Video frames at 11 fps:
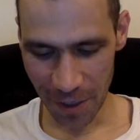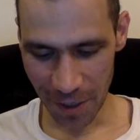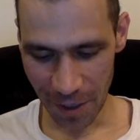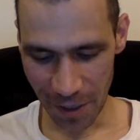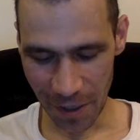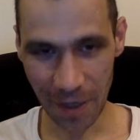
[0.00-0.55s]

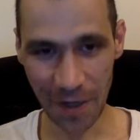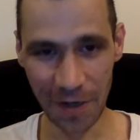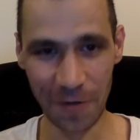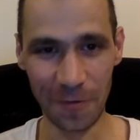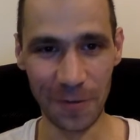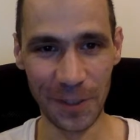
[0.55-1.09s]
and I
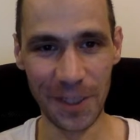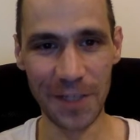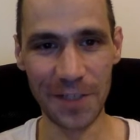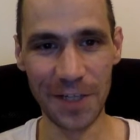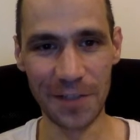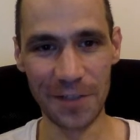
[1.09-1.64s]
don't really get a
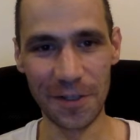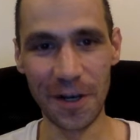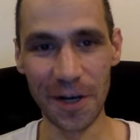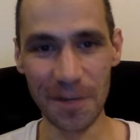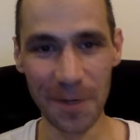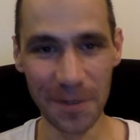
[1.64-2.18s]
chance to
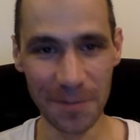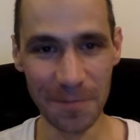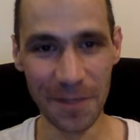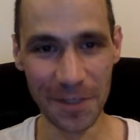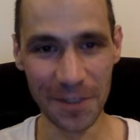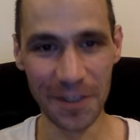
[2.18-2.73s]
talk about
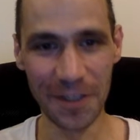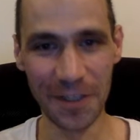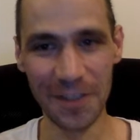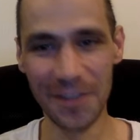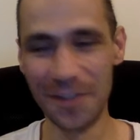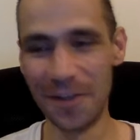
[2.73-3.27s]
much
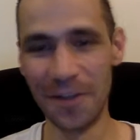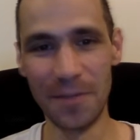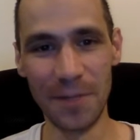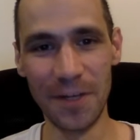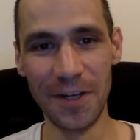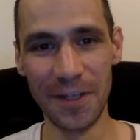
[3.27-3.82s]
on the
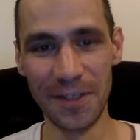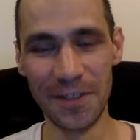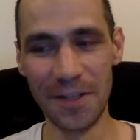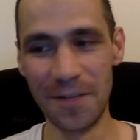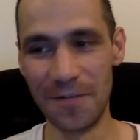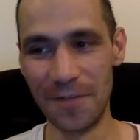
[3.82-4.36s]
blog and
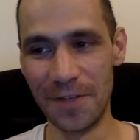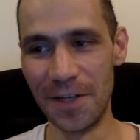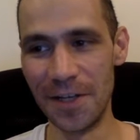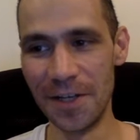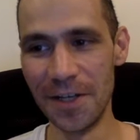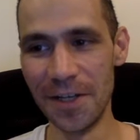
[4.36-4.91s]
stuff. And
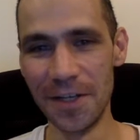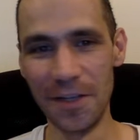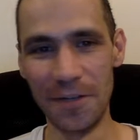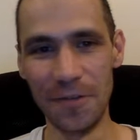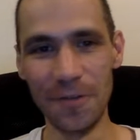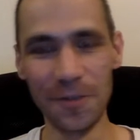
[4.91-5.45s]

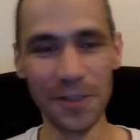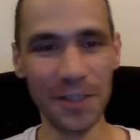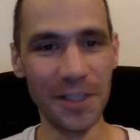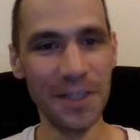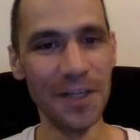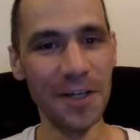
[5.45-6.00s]

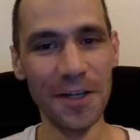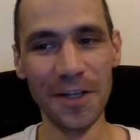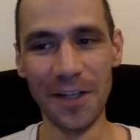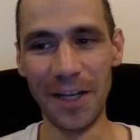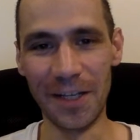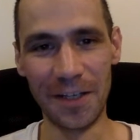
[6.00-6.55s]
usually,
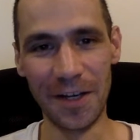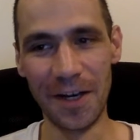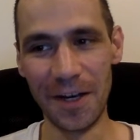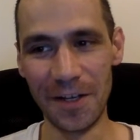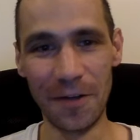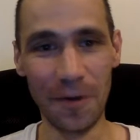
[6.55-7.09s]
like
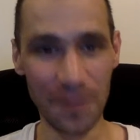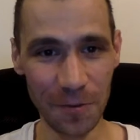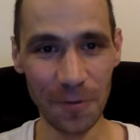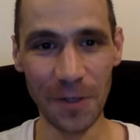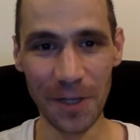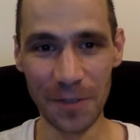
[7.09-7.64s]
I
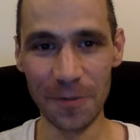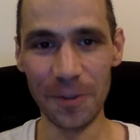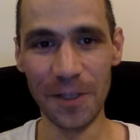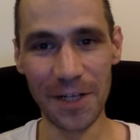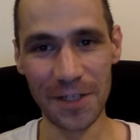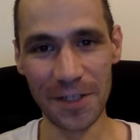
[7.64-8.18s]
do a
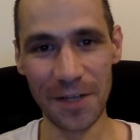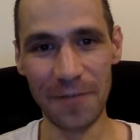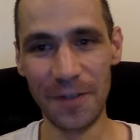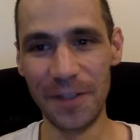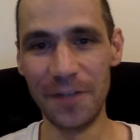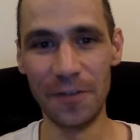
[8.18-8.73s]
lot of stuff
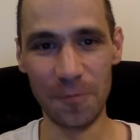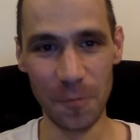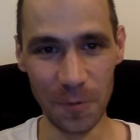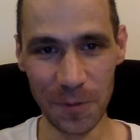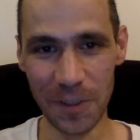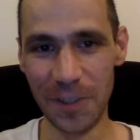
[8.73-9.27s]
on here that's
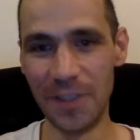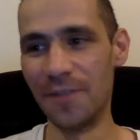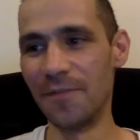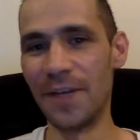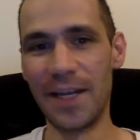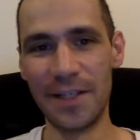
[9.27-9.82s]
wuxia
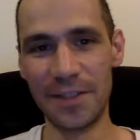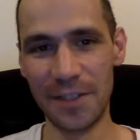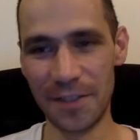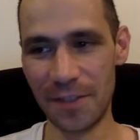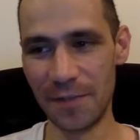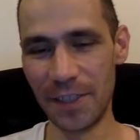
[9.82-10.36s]
and fantasy
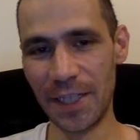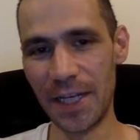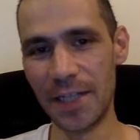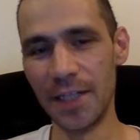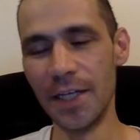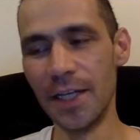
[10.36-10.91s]
and stuff like
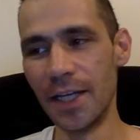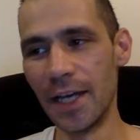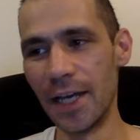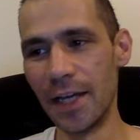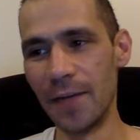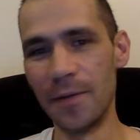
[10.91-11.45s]
that,
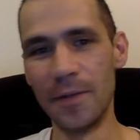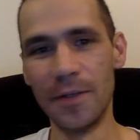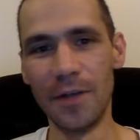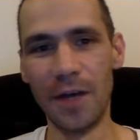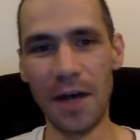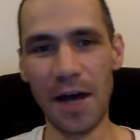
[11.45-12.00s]
and
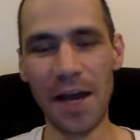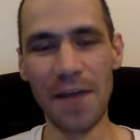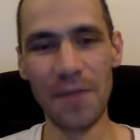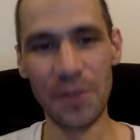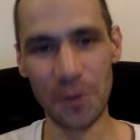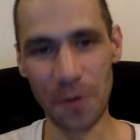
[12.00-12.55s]
I have
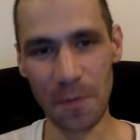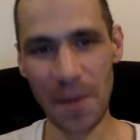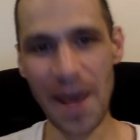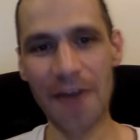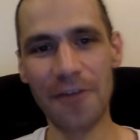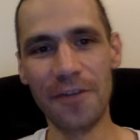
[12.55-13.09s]
this sort of
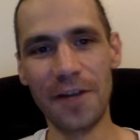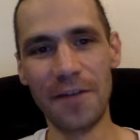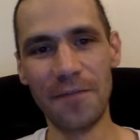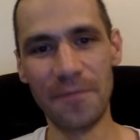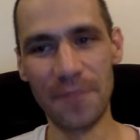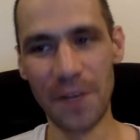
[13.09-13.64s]
pattern
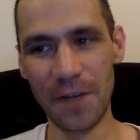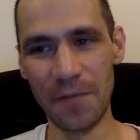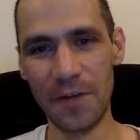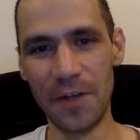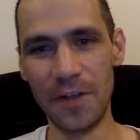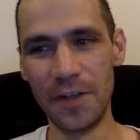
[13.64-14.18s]
that I've
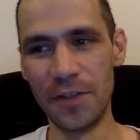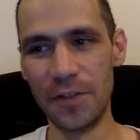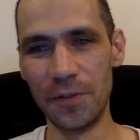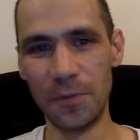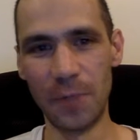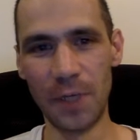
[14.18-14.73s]
followed
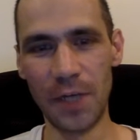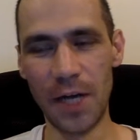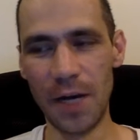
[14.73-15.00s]
into where